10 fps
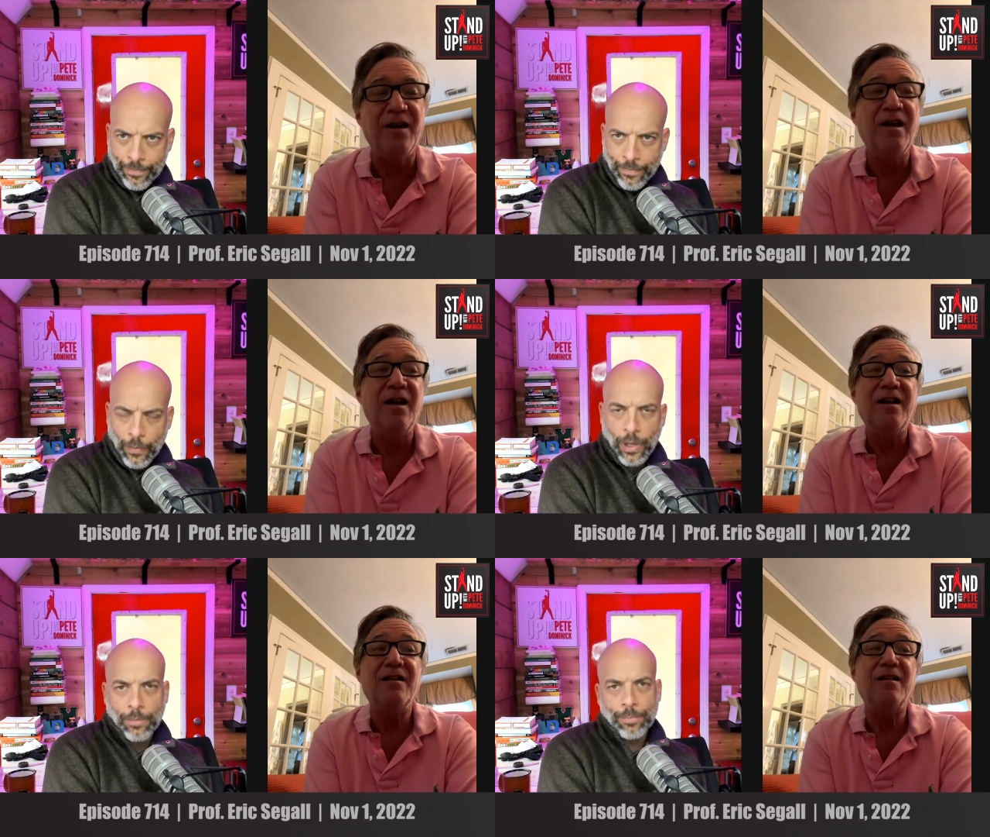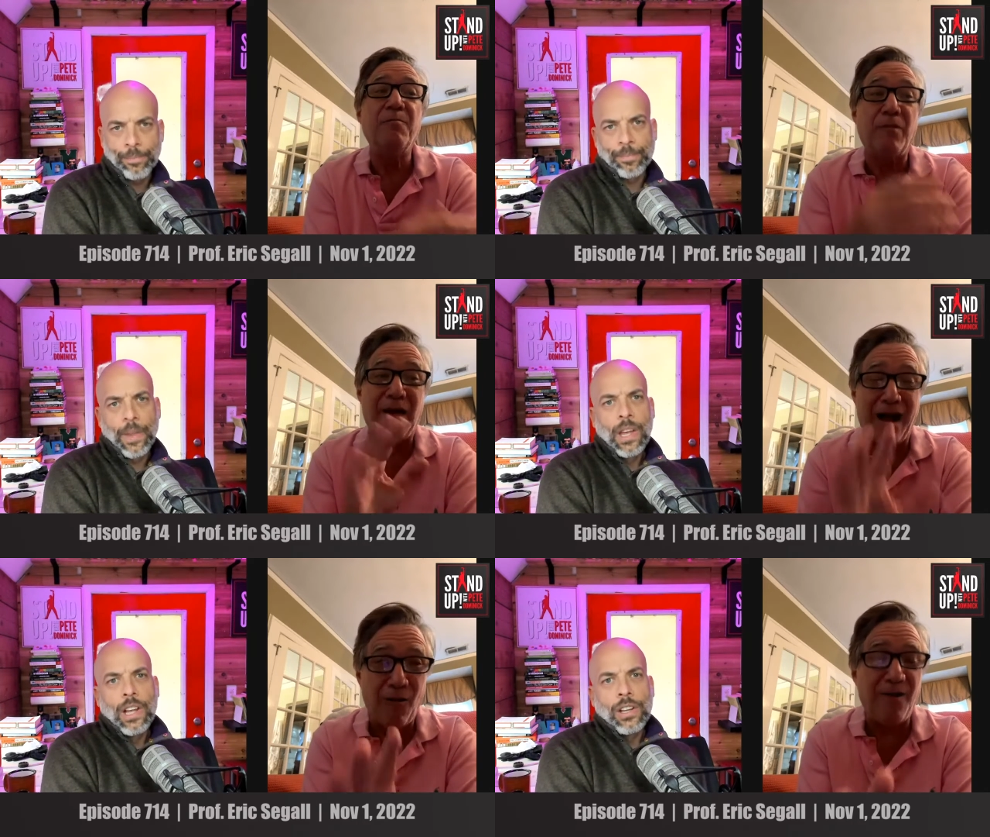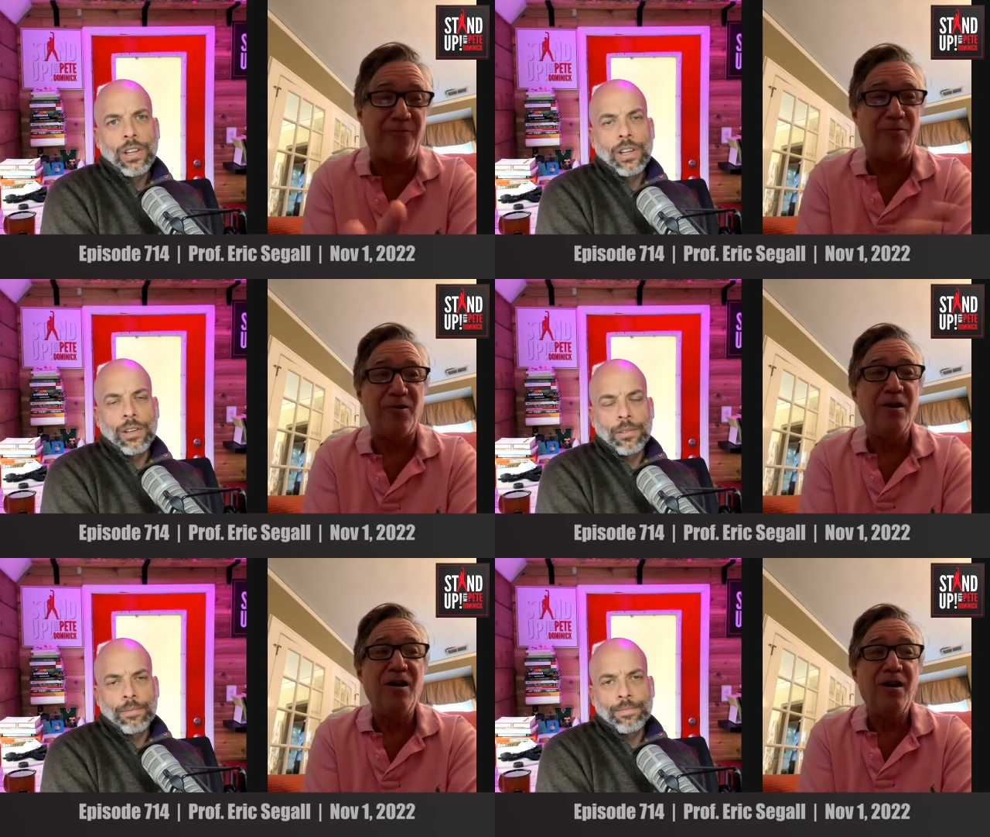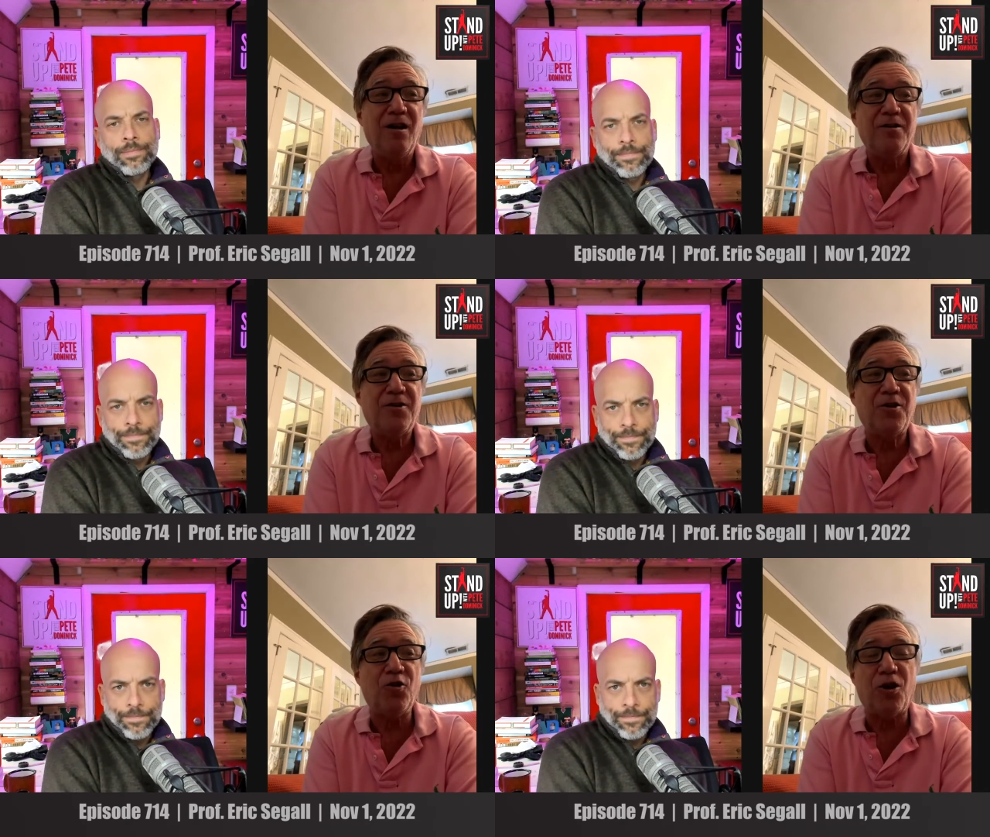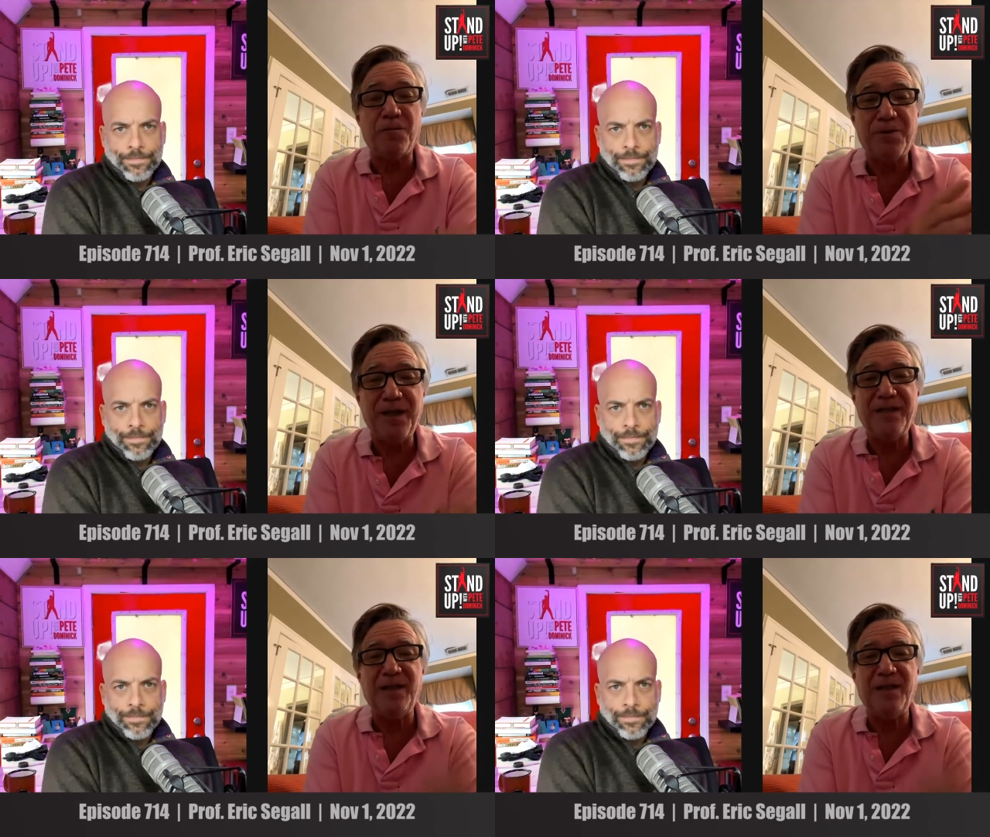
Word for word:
Speaker 1: Right. However, to completely